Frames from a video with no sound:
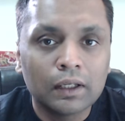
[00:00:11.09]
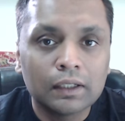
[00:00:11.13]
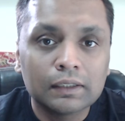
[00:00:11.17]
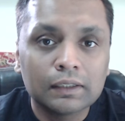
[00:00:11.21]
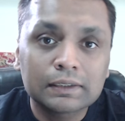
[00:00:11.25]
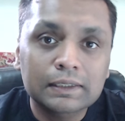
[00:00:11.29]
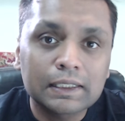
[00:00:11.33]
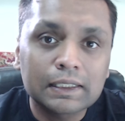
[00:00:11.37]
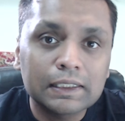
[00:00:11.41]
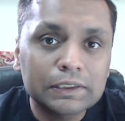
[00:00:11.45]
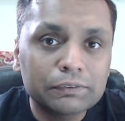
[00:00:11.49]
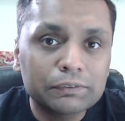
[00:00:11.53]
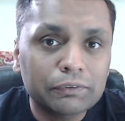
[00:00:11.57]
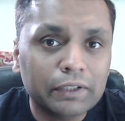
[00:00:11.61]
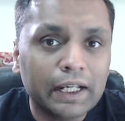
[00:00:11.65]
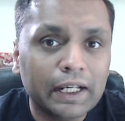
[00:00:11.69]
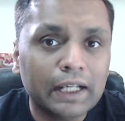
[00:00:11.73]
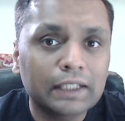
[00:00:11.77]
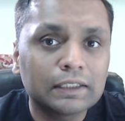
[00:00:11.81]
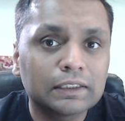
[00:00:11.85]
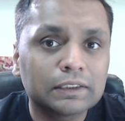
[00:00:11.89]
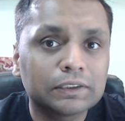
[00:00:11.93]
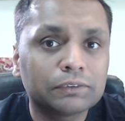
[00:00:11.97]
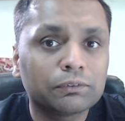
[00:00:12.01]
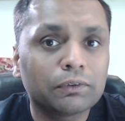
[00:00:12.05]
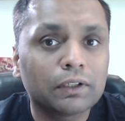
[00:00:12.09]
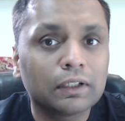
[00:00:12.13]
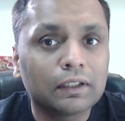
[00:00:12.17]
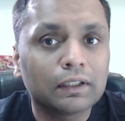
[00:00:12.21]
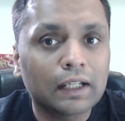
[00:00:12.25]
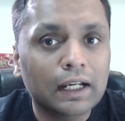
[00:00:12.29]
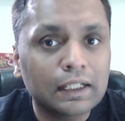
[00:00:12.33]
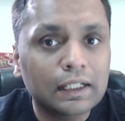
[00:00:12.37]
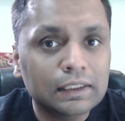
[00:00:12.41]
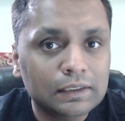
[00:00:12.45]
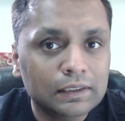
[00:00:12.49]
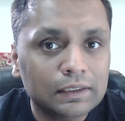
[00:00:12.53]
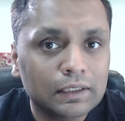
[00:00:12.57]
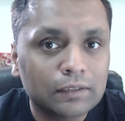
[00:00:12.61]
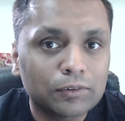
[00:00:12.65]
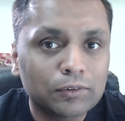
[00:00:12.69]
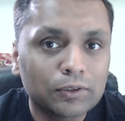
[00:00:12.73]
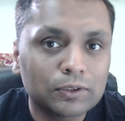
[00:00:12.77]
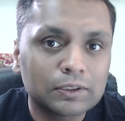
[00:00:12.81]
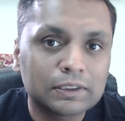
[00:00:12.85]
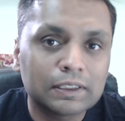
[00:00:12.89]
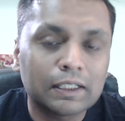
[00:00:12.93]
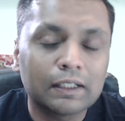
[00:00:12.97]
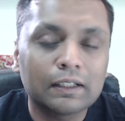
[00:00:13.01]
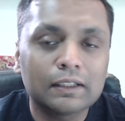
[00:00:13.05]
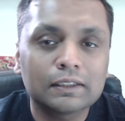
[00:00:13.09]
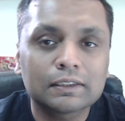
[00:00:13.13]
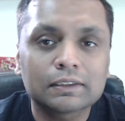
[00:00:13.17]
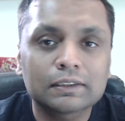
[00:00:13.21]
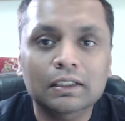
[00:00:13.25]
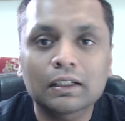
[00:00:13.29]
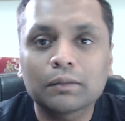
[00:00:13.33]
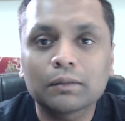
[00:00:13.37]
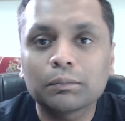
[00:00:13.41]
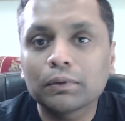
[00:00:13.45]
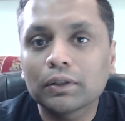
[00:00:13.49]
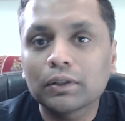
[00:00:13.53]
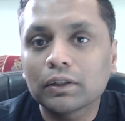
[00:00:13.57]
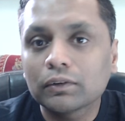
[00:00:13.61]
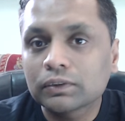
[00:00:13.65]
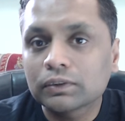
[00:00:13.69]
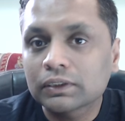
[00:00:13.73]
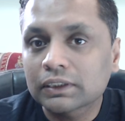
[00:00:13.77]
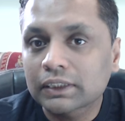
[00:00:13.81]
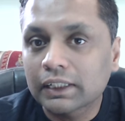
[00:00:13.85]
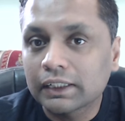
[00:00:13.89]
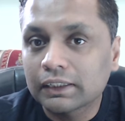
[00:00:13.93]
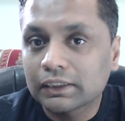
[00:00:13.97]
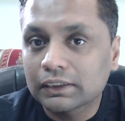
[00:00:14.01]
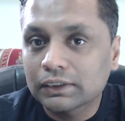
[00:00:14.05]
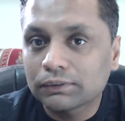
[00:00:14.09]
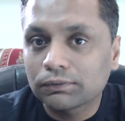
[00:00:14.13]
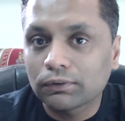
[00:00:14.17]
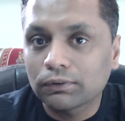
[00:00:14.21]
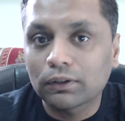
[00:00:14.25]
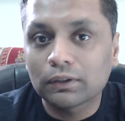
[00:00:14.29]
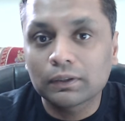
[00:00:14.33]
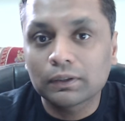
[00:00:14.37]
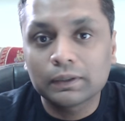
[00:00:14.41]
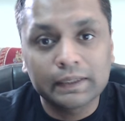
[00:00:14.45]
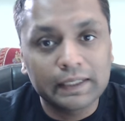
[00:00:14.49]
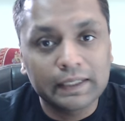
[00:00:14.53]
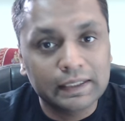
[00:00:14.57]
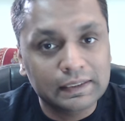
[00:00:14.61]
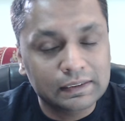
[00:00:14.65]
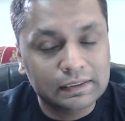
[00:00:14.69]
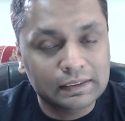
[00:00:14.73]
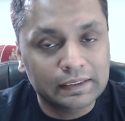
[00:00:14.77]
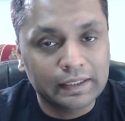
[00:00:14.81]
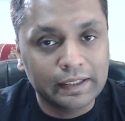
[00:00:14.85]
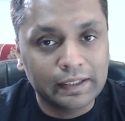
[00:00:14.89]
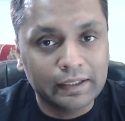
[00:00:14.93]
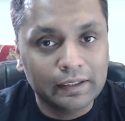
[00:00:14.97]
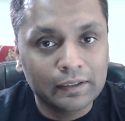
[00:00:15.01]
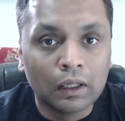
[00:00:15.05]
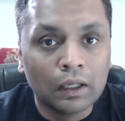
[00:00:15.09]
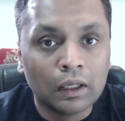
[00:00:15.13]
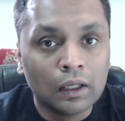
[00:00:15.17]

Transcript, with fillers: Skins for Gadgets were nice enough to send us a couple of skins for testing.